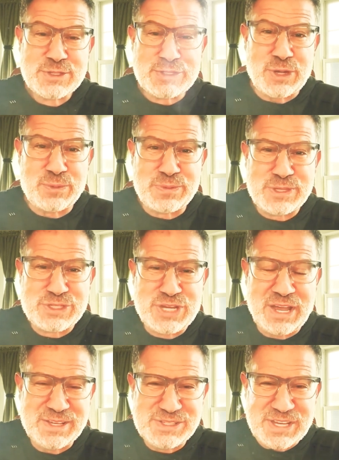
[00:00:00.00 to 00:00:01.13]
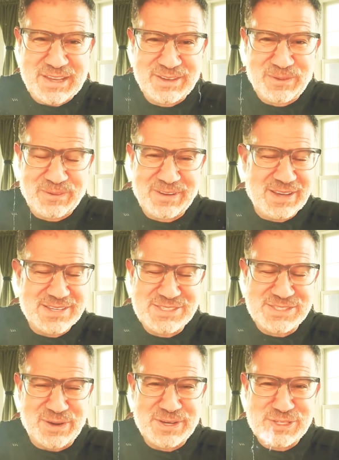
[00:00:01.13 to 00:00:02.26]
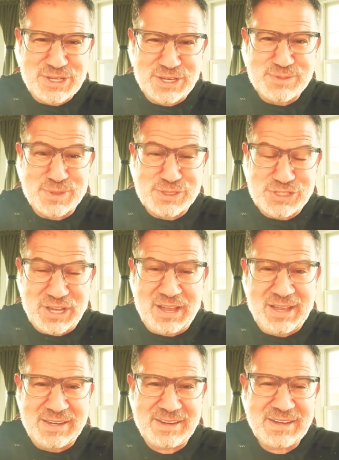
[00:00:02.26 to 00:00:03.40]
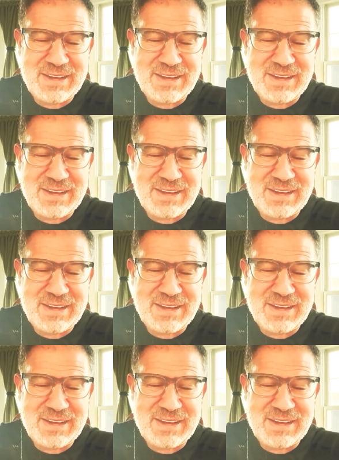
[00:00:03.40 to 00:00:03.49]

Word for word: So the judge Angora, uh, sorry, Judge Merchan,